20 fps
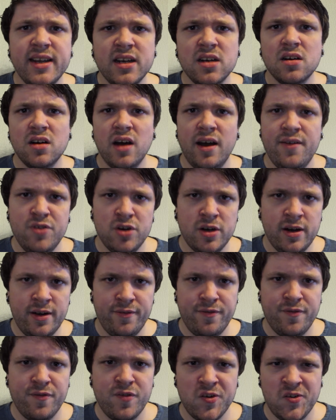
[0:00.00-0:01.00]
clever at
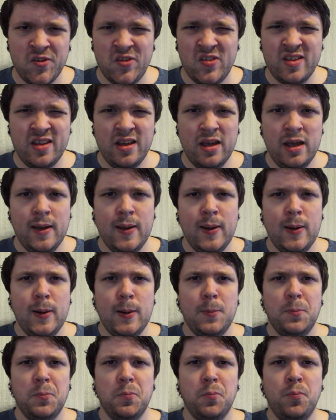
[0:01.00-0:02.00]
first,
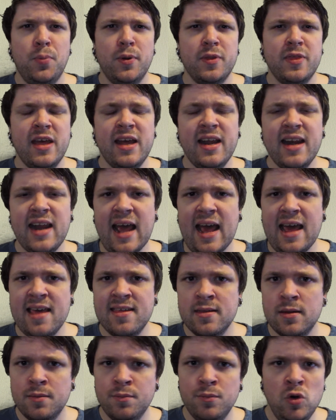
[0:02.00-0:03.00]
but then
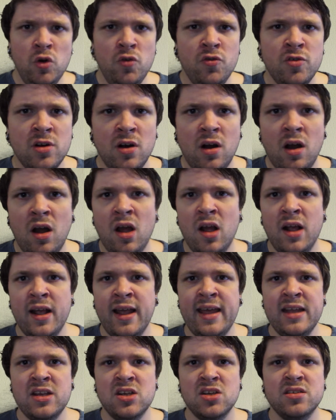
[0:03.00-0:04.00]
as it moved along,
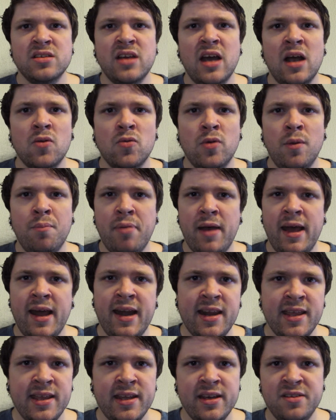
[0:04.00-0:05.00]
it just got
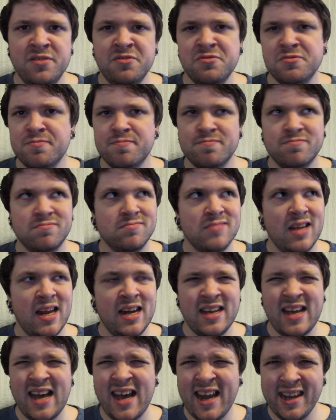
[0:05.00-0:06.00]
repetitive
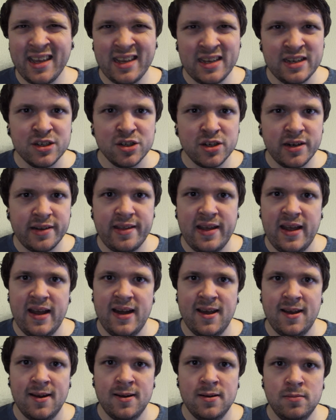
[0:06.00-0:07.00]
and kind of
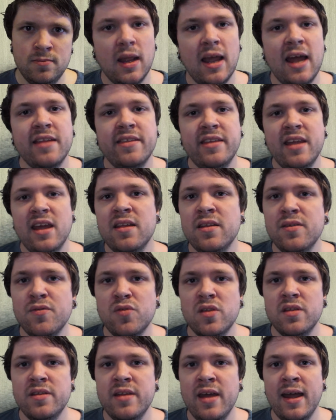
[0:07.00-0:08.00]
irritating. At the end of
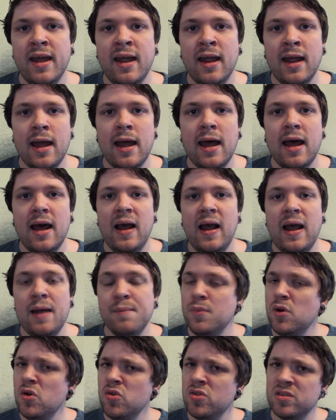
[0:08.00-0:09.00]
the day, I
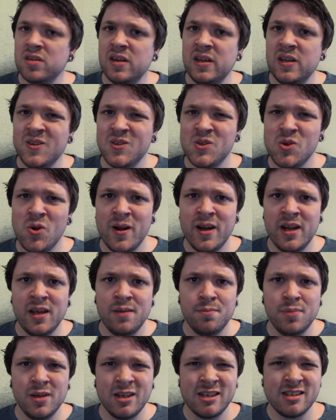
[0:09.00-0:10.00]
mostly enjoyed
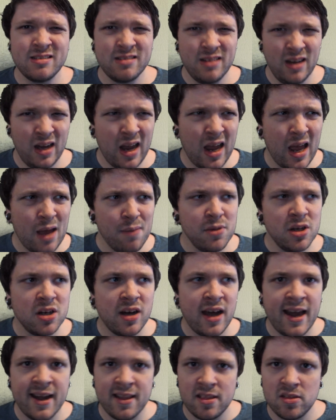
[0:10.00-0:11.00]
it, but I'm
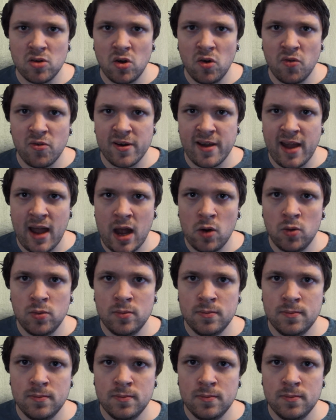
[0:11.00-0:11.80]
glad it's over now.